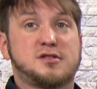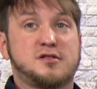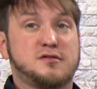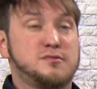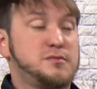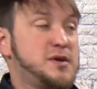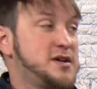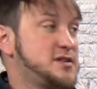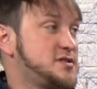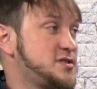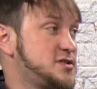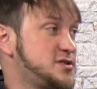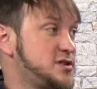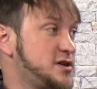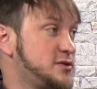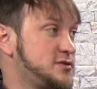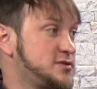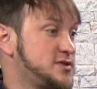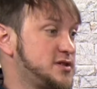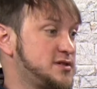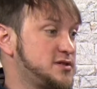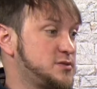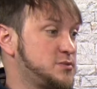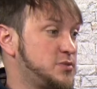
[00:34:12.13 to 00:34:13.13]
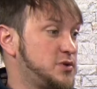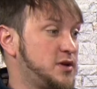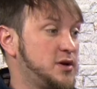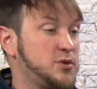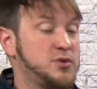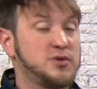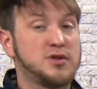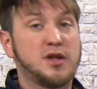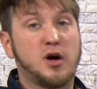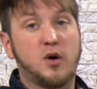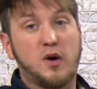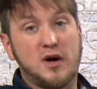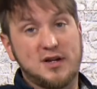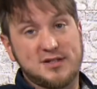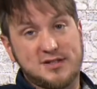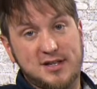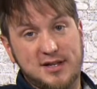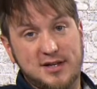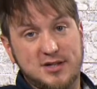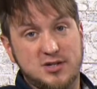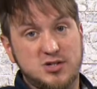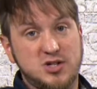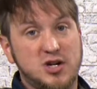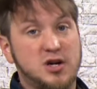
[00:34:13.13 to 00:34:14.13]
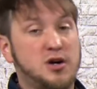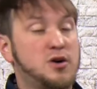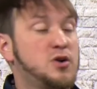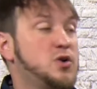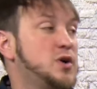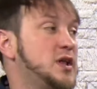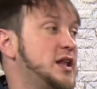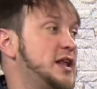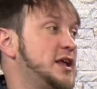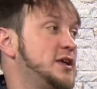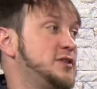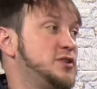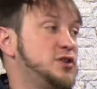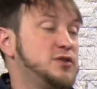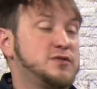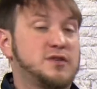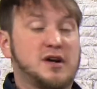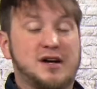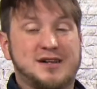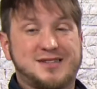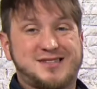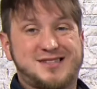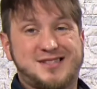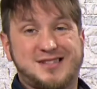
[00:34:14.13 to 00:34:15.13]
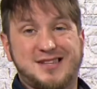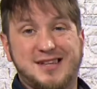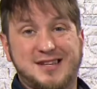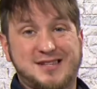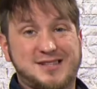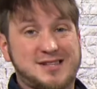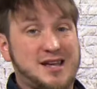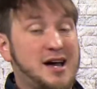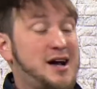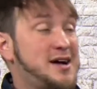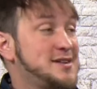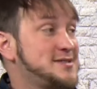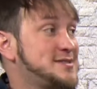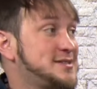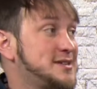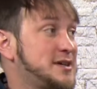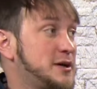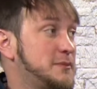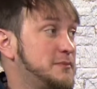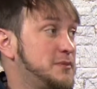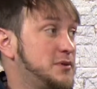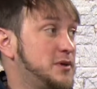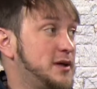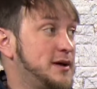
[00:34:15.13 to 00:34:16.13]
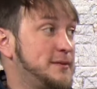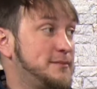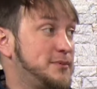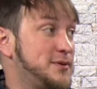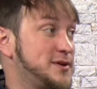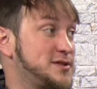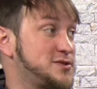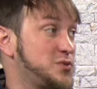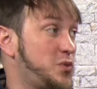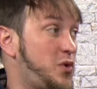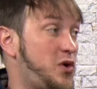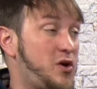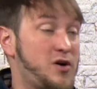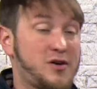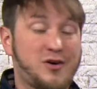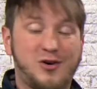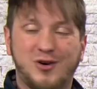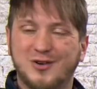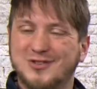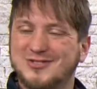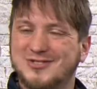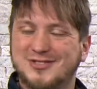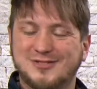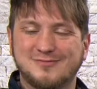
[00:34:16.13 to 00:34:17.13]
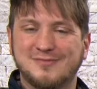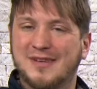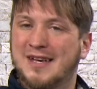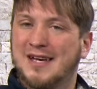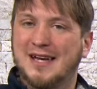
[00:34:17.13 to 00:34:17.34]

If Mason Jones doesn't play with no Isaiah Joe, you've got 6 guys that can play plus walk-ons.